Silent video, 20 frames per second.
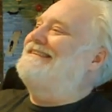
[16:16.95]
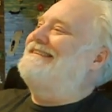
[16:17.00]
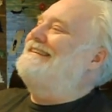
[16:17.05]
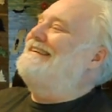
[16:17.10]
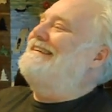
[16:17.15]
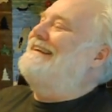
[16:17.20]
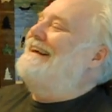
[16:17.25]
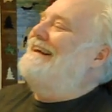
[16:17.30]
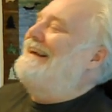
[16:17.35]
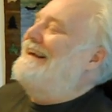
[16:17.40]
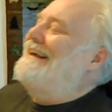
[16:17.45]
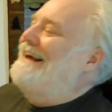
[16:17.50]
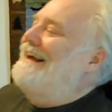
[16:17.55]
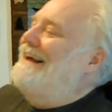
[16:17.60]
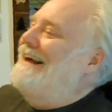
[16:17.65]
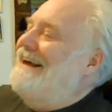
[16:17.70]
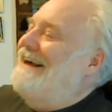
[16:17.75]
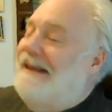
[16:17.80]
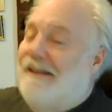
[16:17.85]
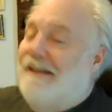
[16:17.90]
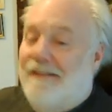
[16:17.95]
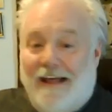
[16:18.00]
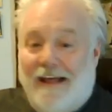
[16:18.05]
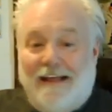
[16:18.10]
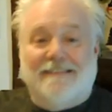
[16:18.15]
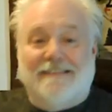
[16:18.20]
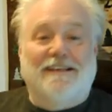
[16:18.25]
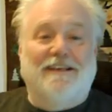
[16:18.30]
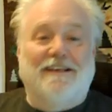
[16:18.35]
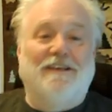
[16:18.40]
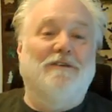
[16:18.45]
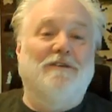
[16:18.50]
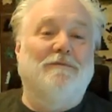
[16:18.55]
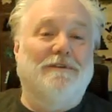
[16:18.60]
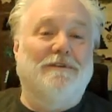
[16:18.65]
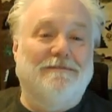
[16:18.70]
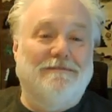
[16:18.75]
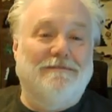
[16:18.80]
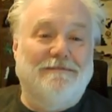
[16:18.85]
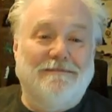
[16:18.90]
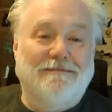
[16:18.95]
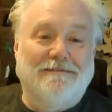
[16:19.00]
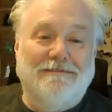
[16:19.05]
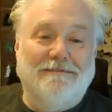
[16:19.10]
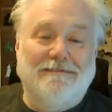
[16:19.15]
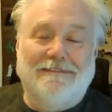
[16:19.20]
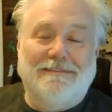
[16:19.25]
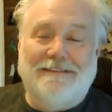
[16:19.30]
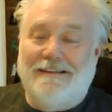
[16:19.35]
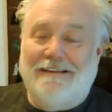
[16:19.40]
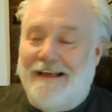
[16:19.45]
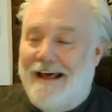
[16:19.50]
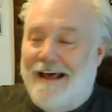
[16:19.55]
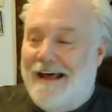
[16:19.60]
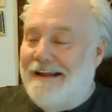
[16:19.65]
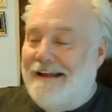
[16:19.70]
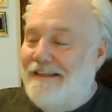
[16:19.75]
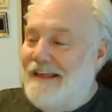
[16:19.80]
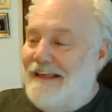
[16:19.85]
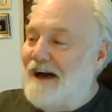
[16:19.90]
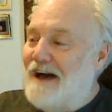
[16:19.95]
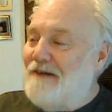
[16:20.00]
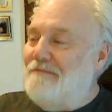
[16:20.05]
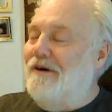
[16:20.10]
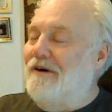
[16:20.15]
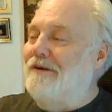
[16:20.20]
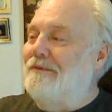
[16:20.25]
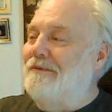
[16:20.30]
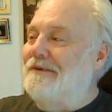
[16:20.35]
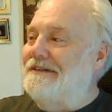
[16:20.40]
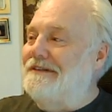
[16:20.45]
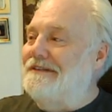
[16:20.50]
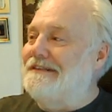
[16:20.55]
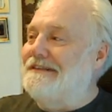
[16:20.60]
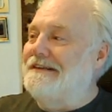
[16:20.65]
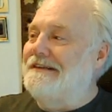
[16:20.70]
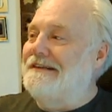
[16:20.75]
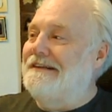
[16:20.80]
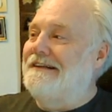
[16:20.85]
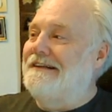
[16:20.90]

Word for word: Oh, That's the human. And then in that moment,